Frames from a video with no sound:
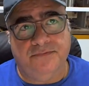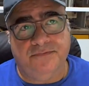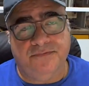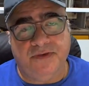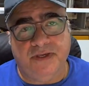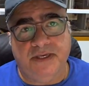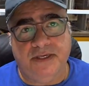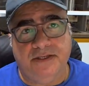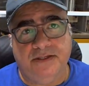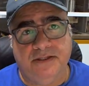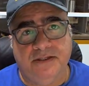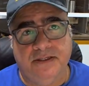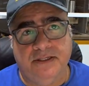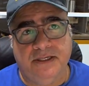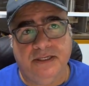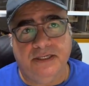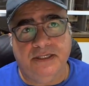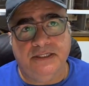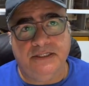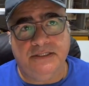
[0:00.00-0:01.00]
Feed
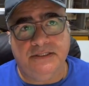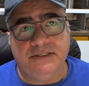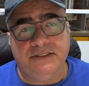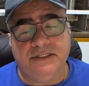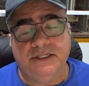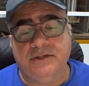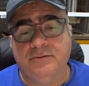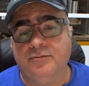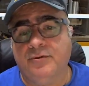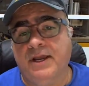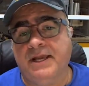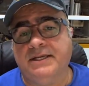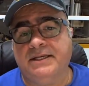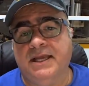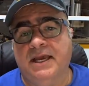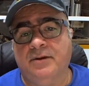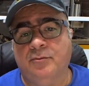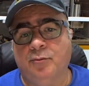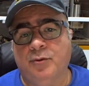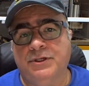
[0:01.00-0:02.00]
is the rate
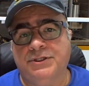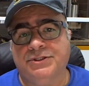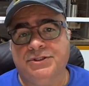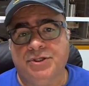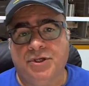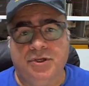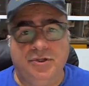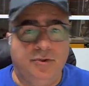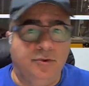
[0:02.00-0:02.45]
at which